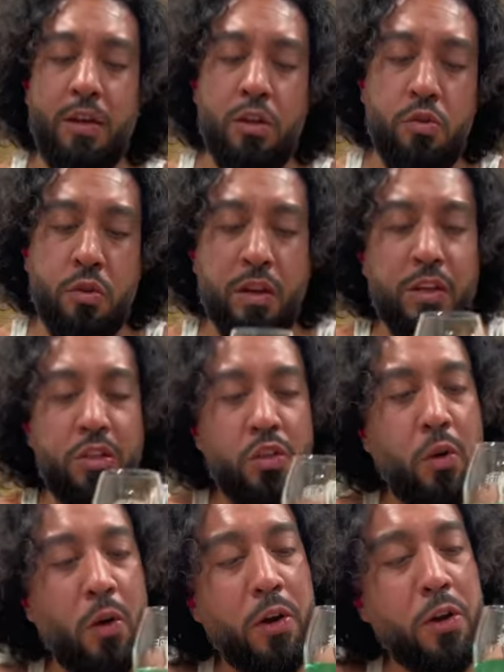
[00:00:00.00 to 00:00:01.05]
You can
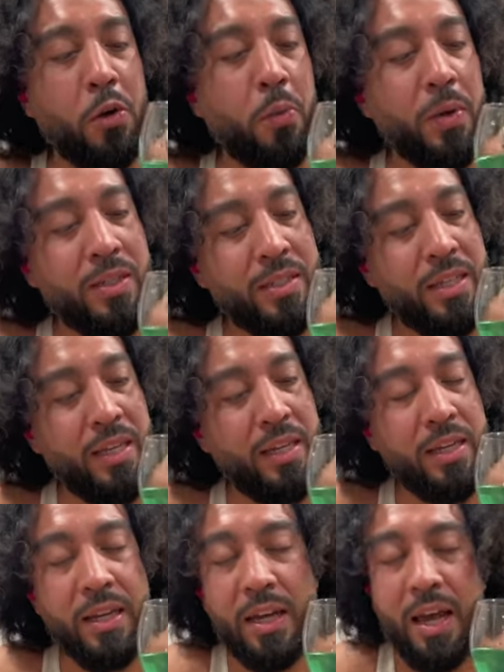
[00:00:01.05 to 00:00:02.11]
enjoy your
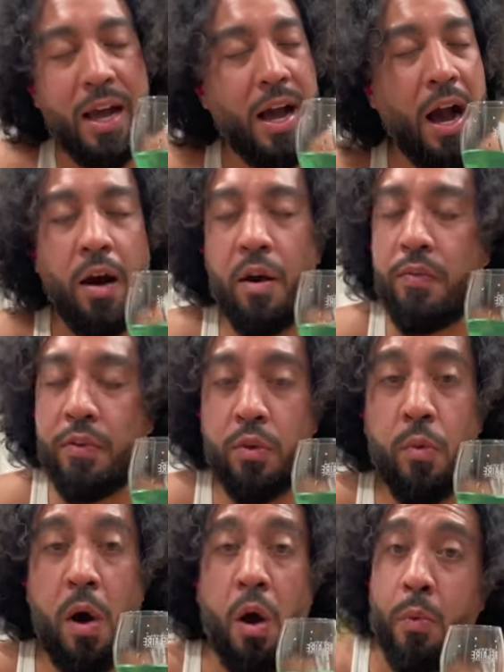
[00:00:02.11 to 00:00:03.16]
whiskey however you
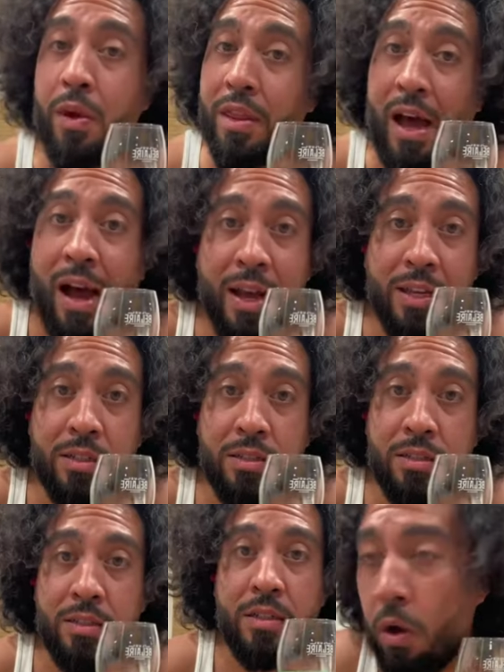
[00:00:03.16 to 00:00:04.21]
want with
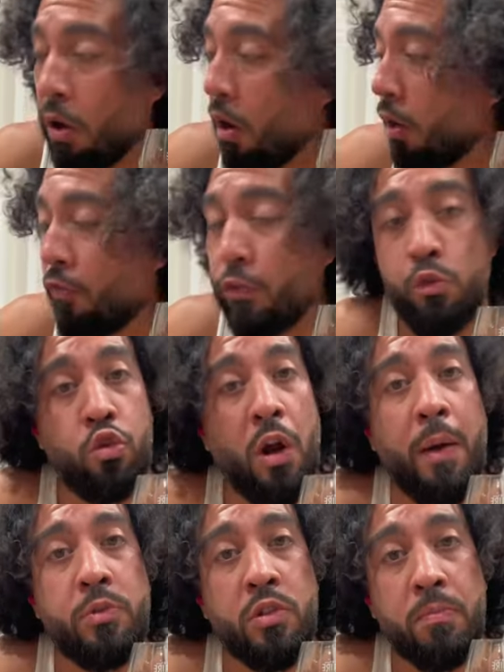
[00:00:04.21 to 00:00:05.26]
ice, a few
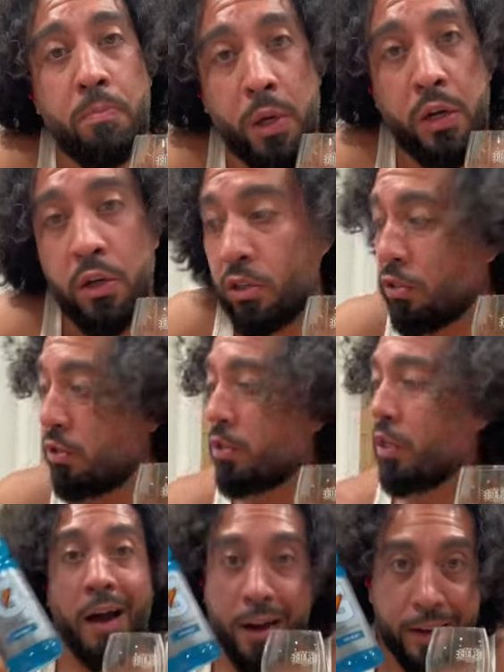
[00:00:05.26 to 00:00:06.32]
drops of bitters,
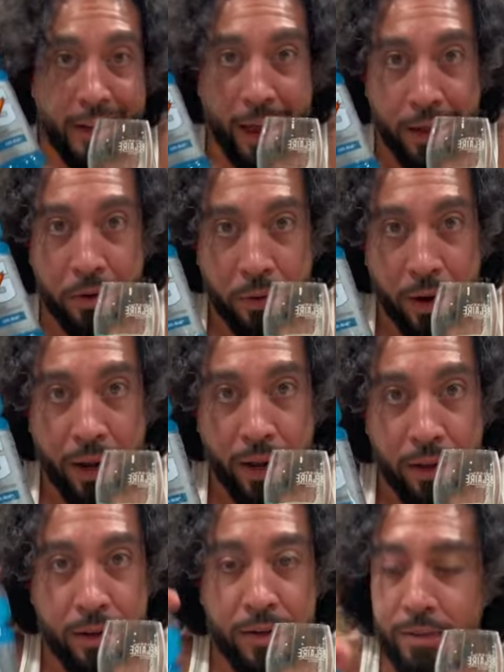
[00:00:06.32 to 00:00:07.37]

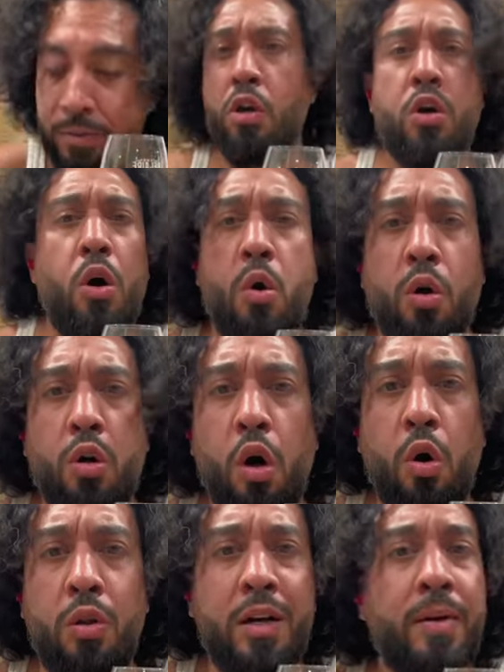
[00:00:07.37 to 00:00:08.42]
Gatorade, Coca
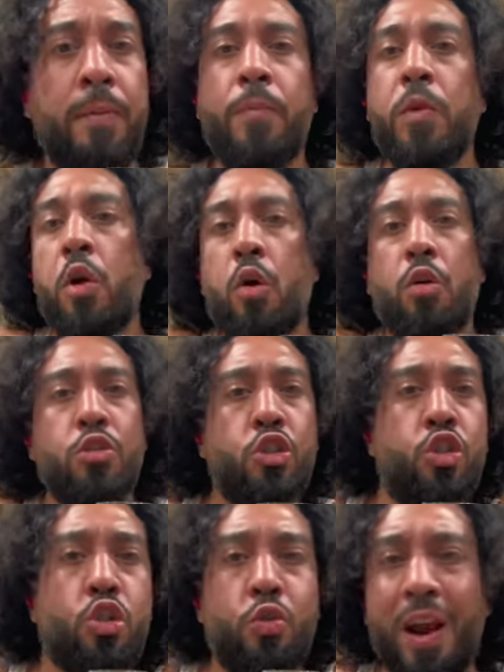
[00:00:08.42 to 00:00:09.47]
Cola,
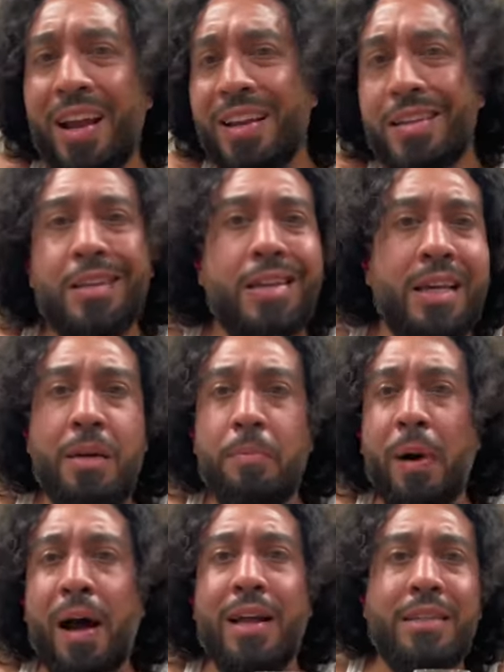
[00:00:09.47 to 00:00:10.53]
straight neat
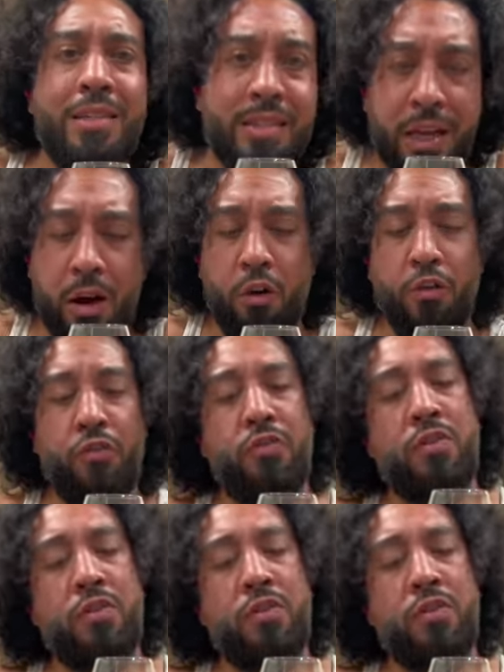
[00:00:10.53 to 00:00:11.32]
by itself.